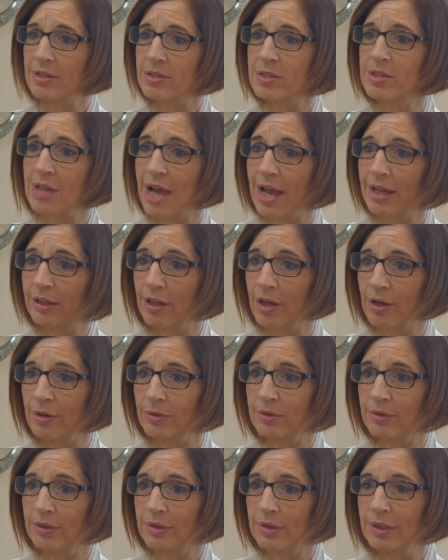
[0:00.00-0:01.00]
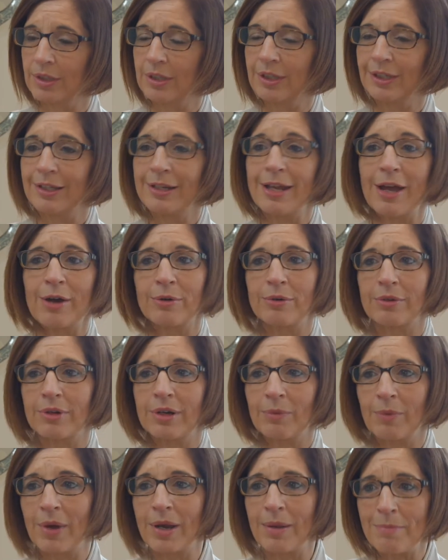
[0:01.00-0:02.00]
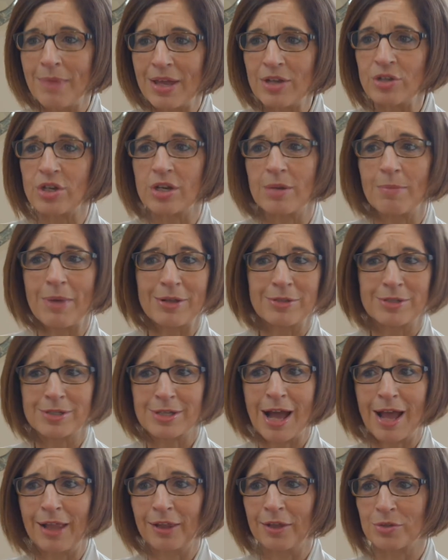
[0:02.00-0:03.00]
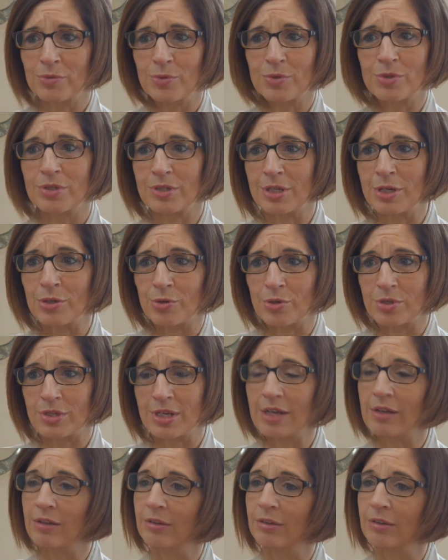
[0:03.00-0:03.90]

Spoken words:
a silo. Now, I want to mention about silos, which is interesting.